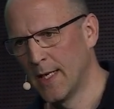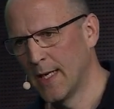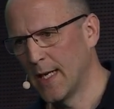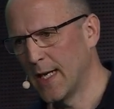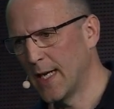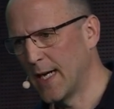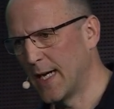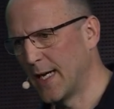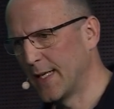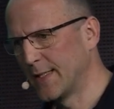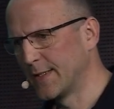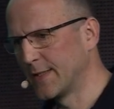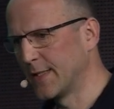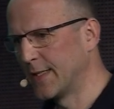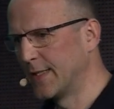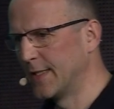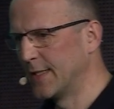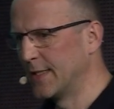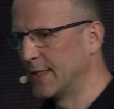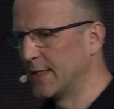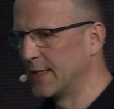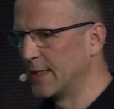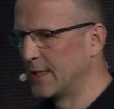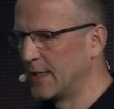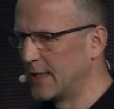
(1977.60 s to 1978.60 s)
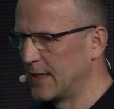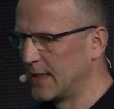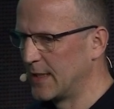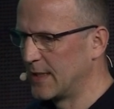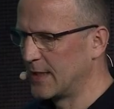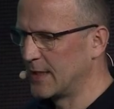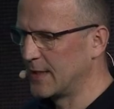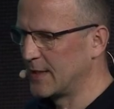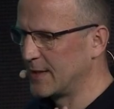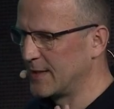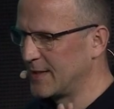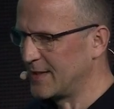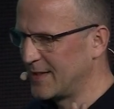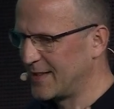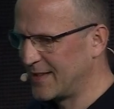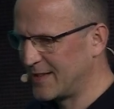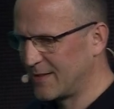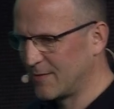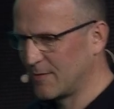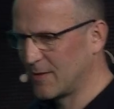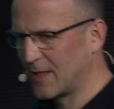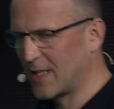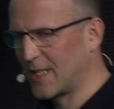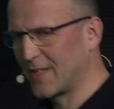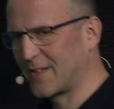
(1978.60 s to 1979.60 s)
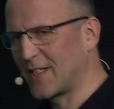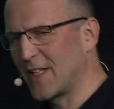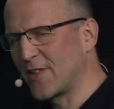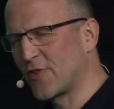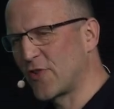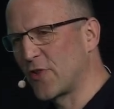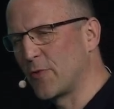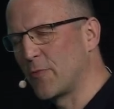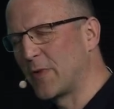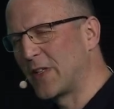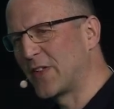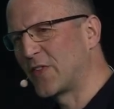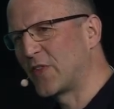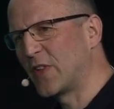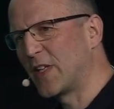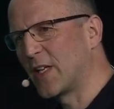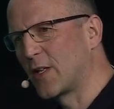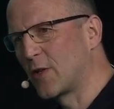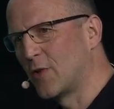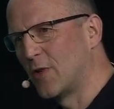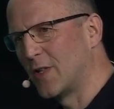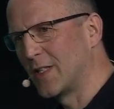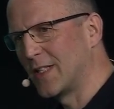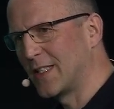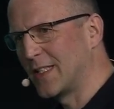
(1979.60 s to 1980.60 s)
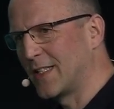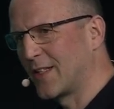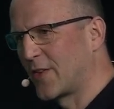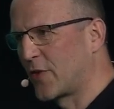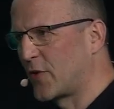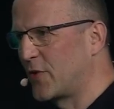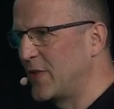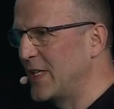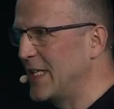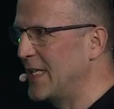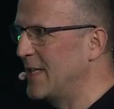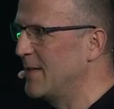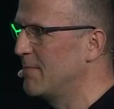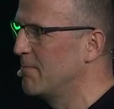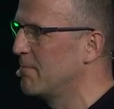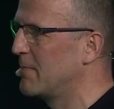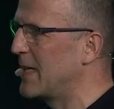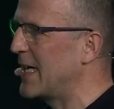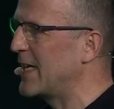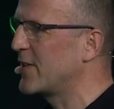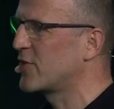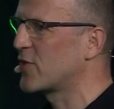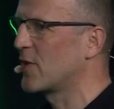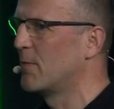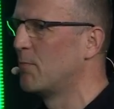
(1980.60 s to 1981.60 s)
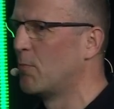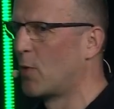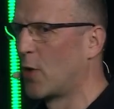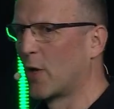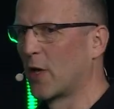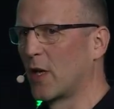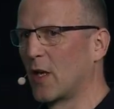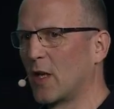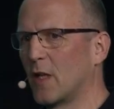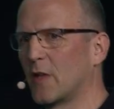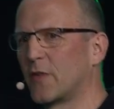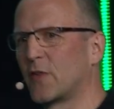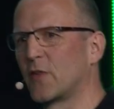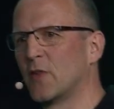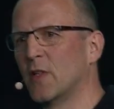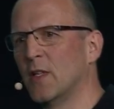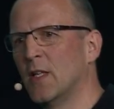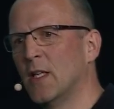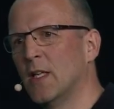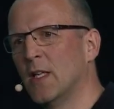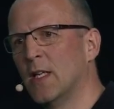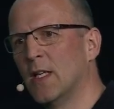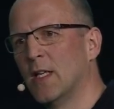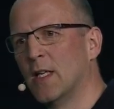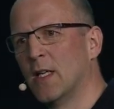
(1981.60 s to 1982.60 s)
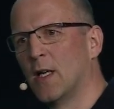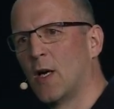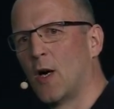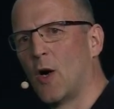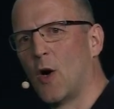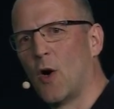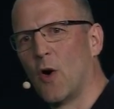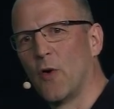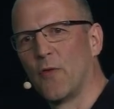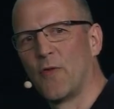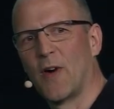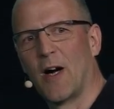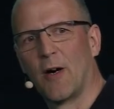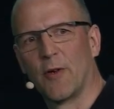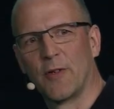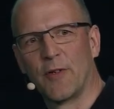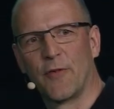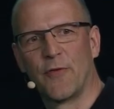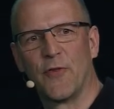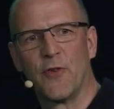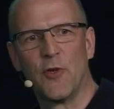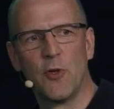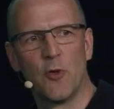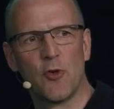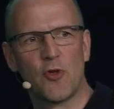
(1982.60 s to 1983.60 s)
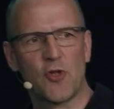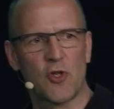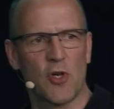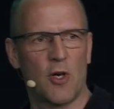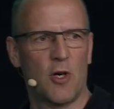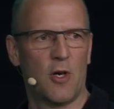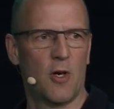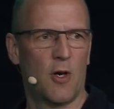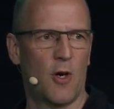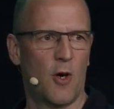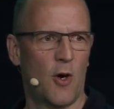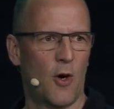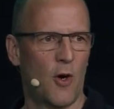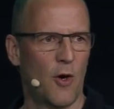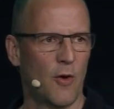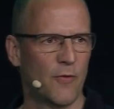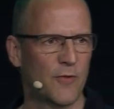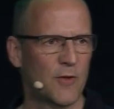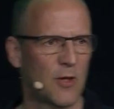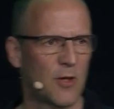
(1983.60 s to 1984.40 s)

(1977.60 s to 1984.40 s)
And essentially, we see currently 3 major models of how the future of